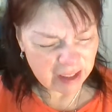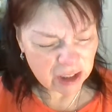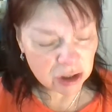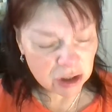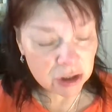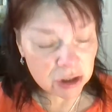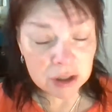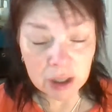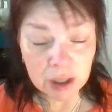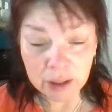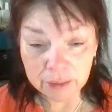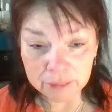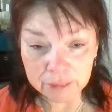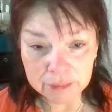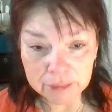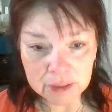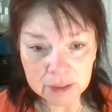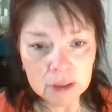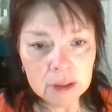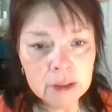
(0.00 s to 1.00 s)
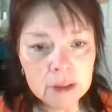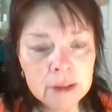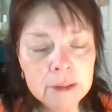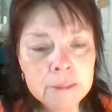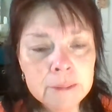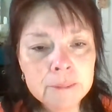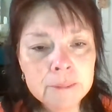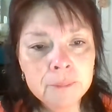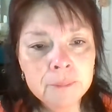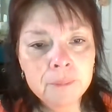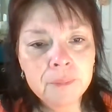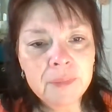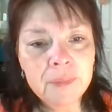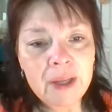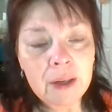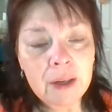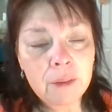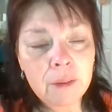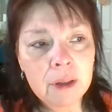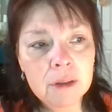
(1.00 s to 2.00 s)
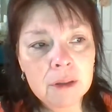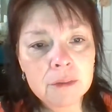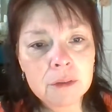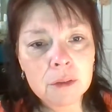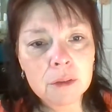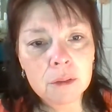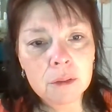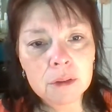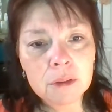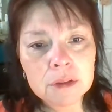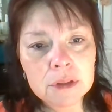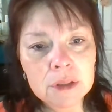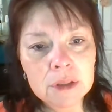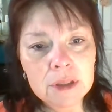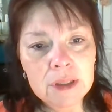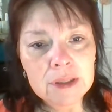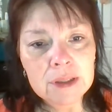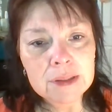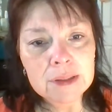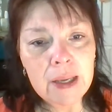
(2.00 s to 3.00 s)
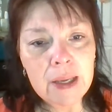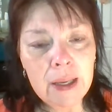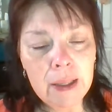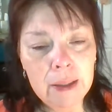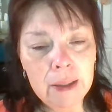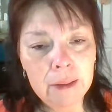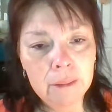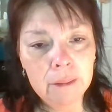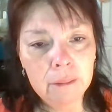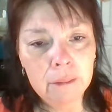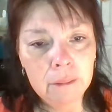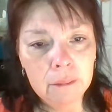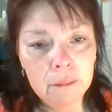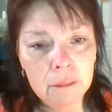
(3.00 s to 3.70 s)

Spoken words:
they shoved that crown of thorns in his head.